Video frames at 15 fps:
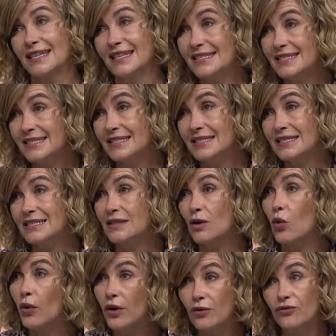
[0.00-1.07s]
tested,
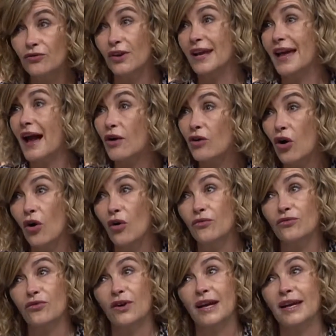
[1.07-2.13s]
oil free, alcohol
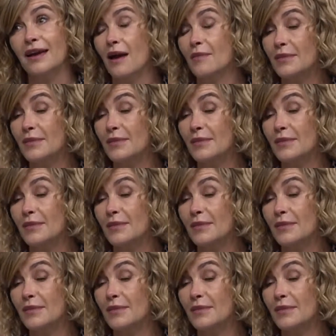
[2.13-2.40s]
free. I